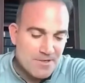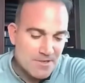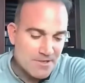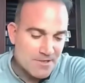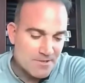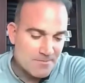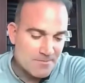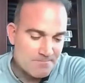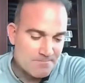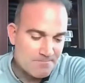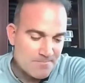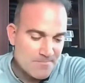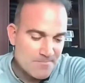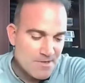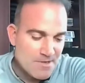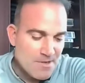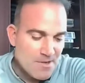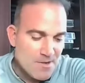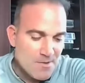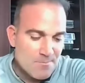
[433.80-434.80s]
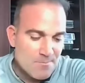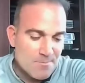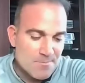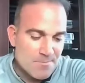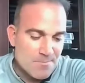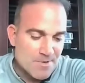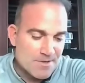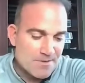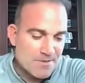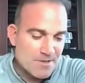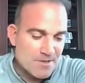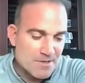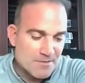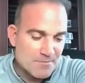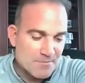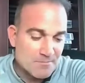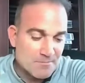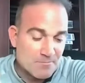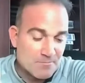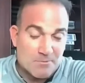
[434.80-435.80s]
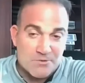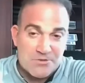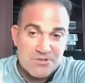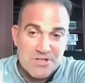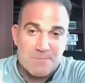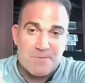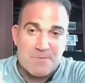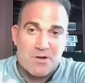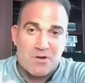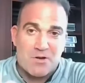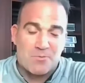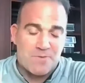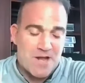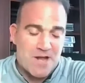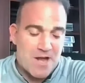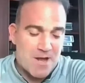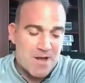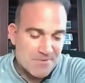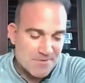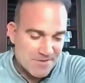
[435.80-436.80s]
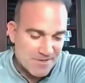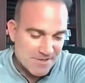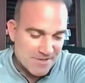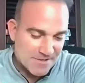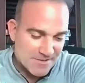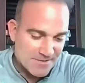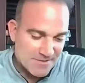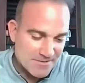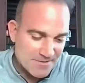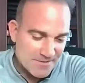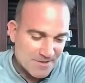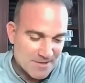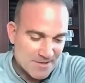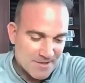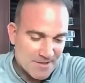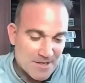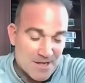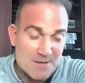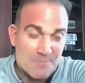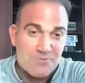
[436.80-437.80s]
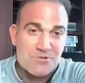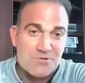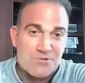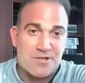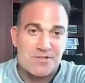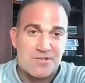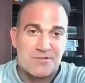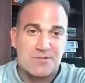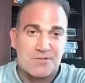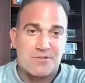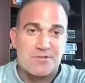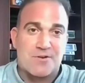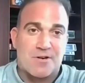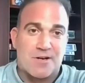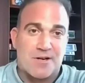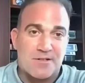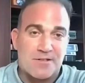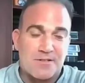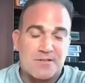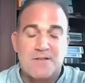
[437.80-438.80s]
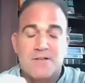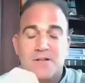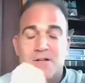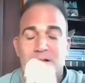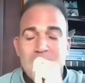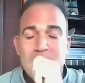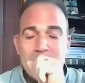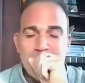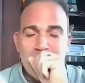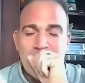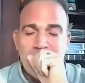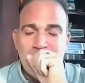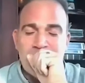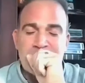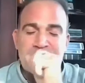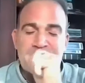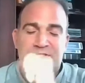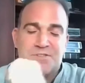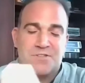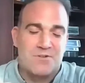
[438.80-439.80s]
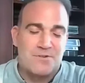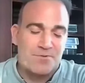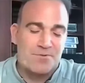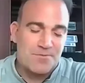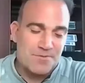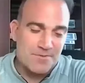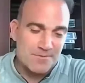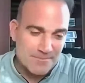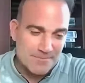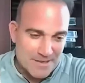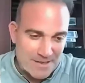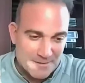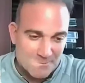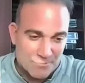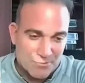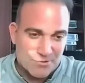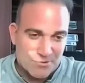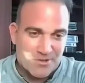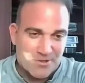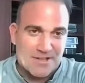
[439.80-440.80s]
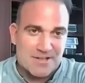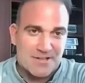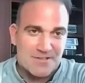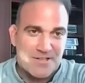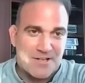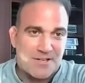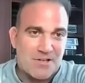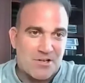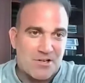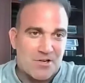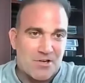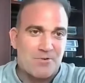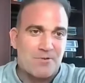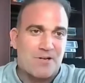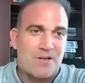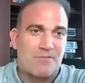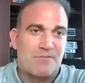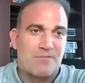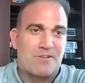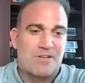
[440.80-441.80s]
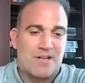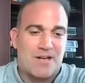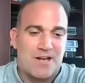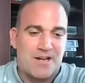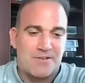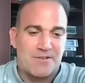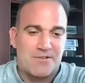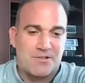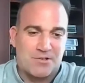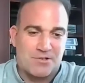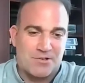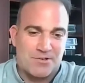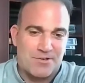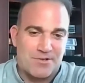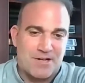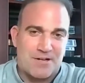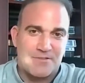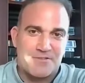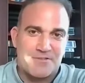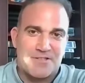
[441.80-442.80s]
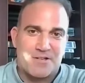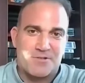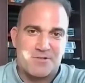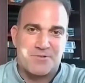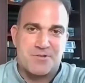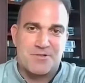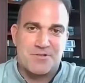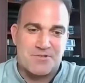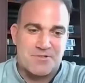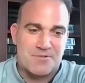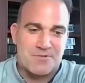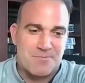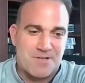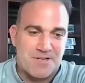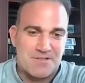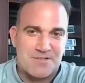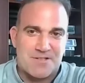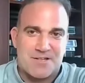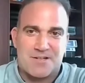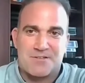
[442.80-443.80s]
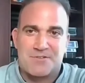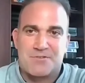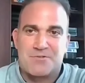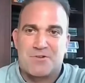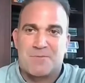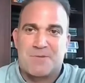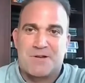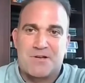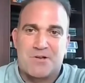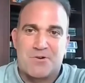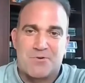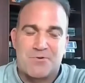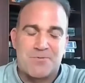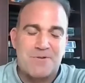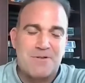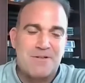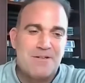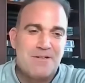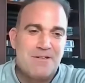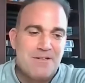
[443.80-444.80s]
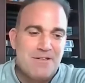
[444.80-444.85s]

But when we're talking about homeopathy, and I'm traditionally trained, so I'm learning as I go. Everything I had to learn outside traditional medicine, I had to do on my own.